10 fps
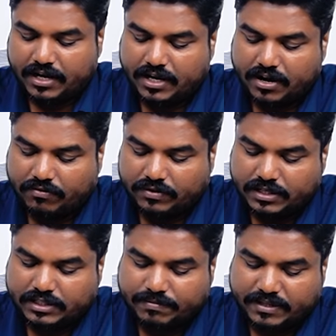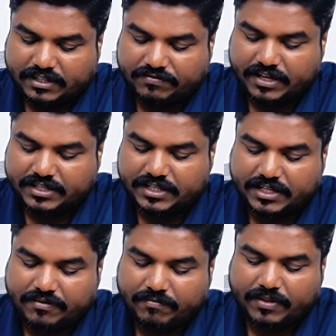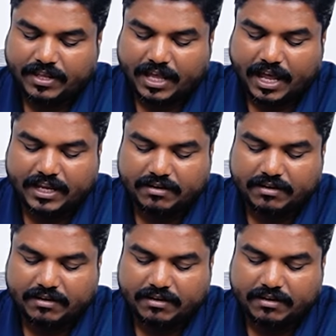Now this specific gene, I